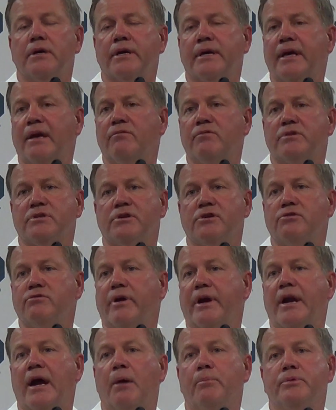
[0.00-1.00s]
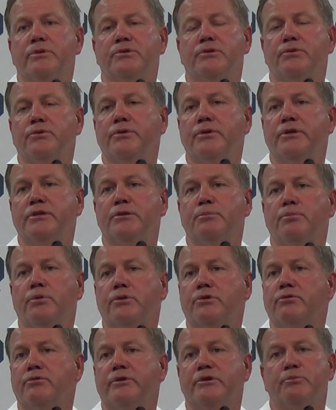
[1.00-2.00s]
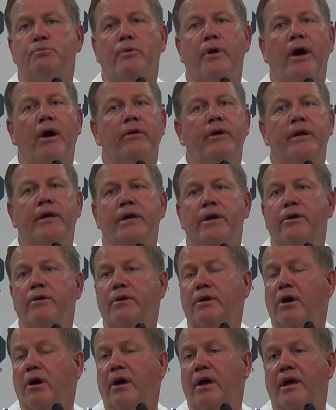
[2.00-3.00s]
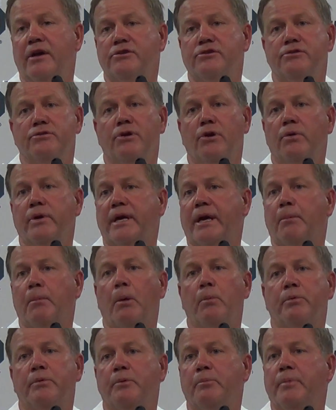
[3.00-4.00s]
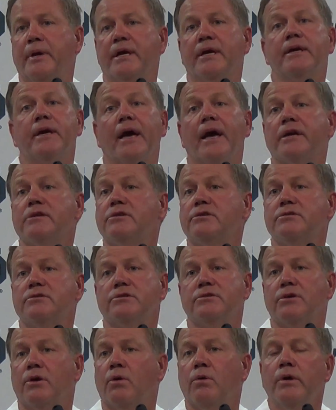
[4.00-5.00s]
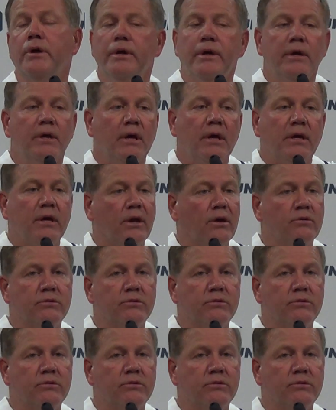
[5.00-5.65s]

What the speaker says: Gave us a great opportunity to put Chris Brown in there, and as you know, he came up with a big catch. So, you know, it